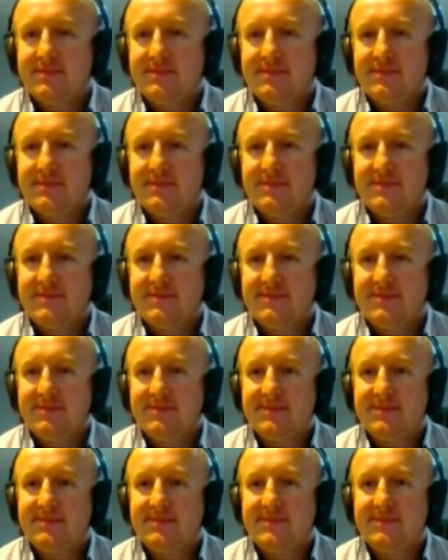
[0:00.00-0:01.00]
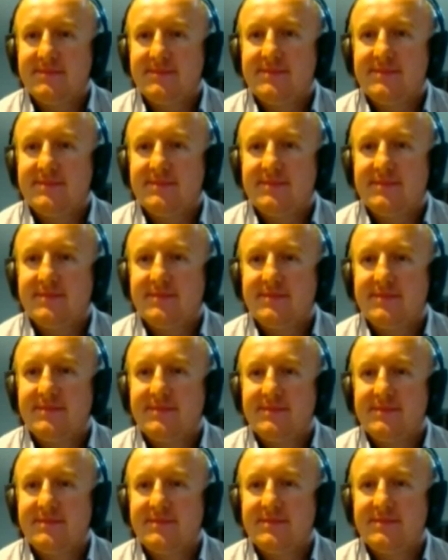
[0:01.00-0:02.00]

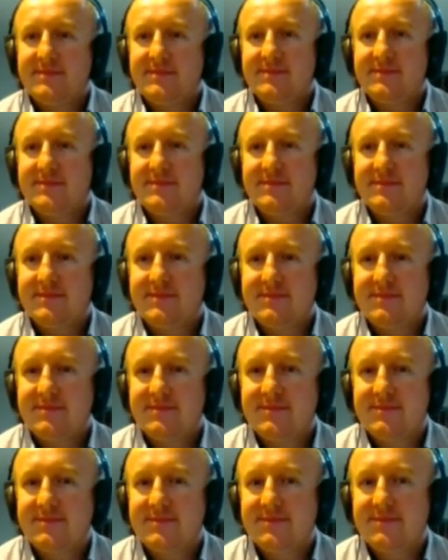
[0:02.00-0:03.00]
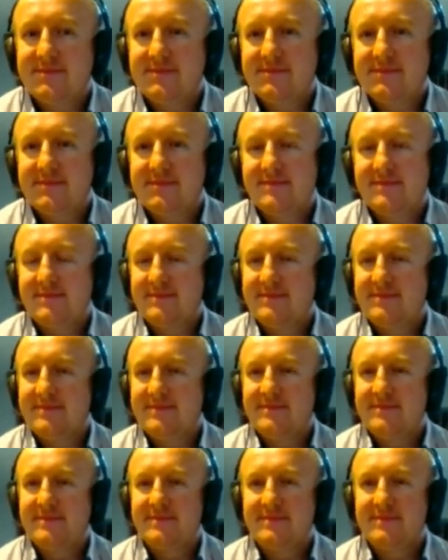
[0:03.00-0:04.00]

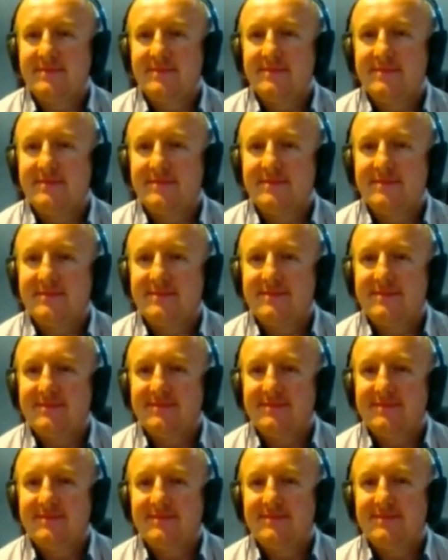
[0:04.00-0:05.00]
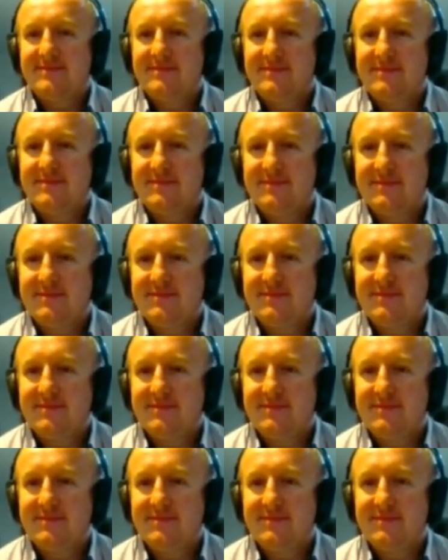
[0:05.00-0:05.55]
(not speaking)